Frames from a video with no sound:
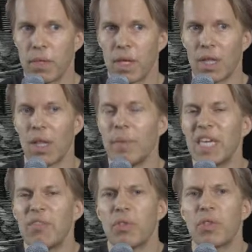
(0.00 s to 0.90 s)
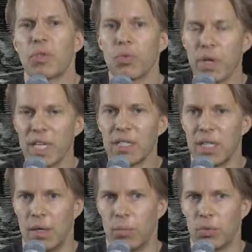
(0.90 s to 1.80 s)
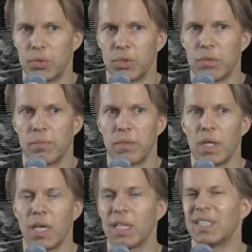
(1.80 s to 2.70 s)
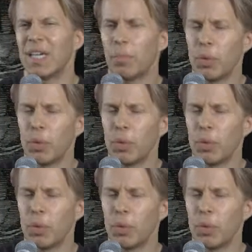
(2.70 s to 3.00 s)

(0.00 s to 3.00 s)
Let me give 3 examples. Example